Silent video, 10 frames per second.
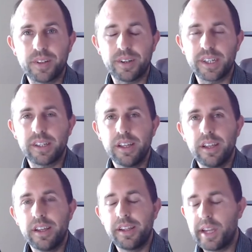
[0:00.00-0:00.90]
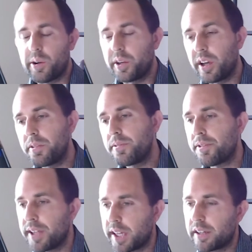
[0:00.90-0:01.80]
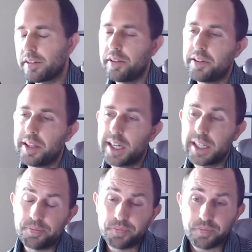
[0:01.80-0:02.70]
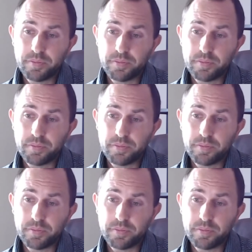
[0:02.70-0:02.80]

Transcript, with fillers: All right. Now, another thing that